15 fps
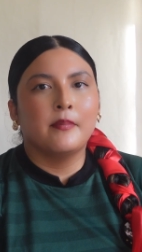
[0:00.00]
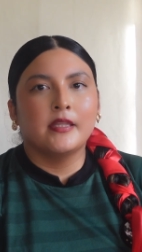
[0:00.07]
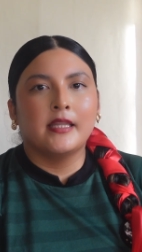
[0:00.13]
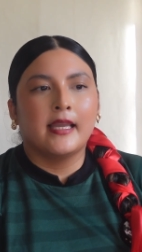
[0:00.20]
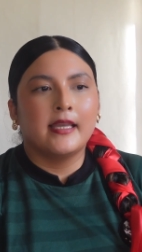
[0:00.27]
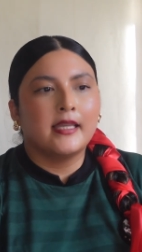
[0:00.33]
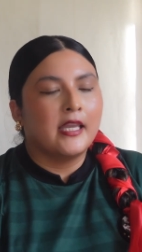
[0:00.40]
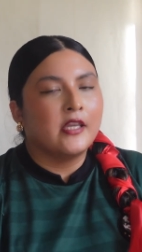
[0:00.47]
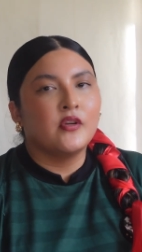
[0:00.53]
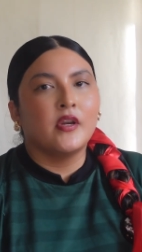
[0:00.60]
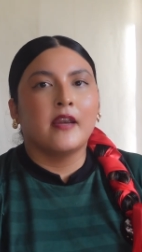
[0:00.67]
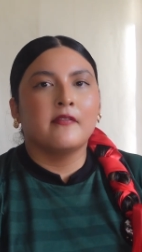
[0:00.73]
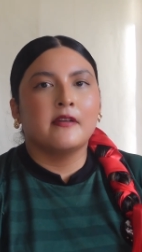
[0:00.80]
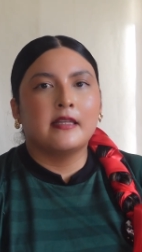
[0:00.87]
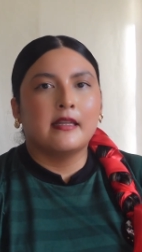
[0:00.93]
but like in your
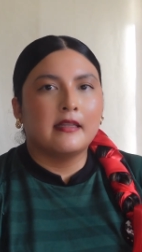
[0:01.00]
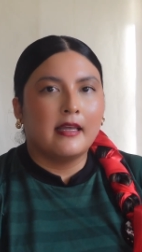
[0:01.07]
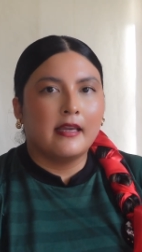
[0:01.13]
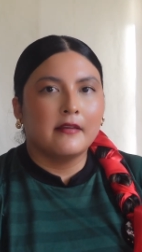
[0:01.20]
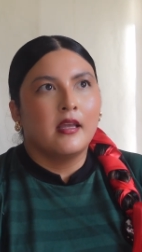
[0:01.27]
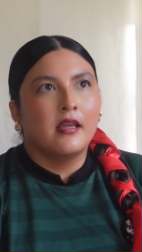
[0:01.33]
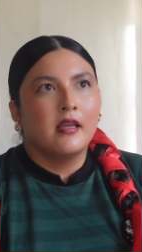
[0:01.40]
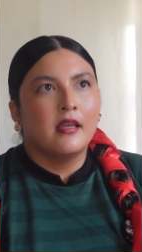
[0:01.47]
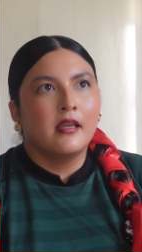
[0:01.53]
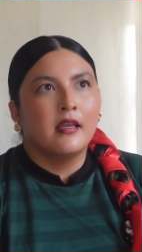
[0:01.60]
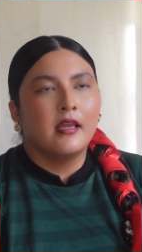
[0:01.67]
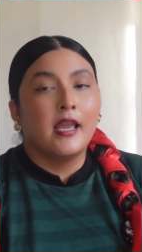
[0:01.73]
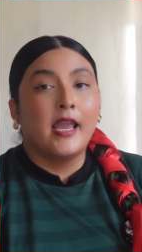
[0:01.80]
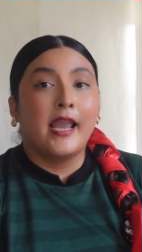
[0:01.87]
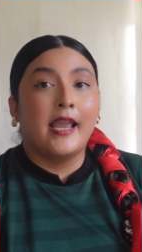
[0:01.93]
everyday life.
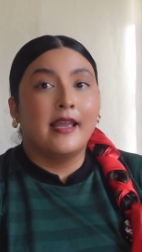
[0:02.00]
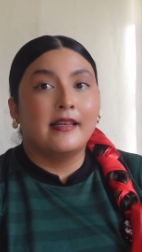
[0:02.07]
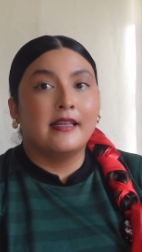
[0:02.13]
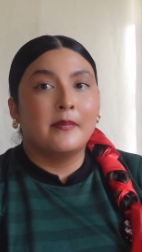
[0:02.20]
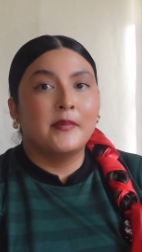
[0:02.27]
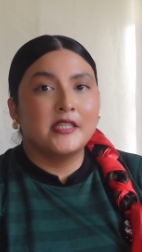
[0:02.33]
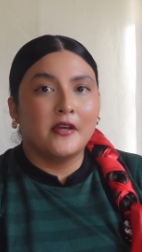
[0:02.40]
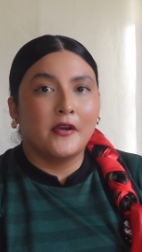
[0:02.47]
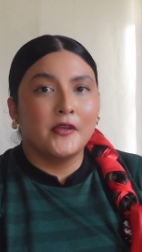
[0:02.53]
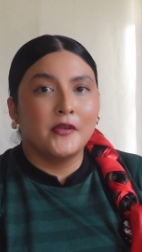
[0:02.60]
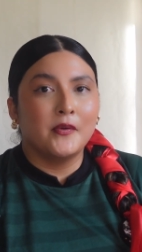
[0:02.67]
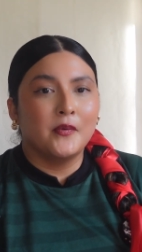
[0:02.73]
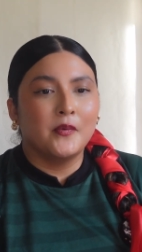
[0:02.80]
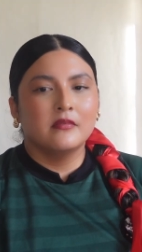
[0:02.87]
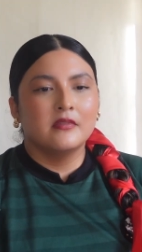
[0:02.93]
And let me tell
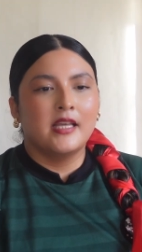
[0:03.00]
you,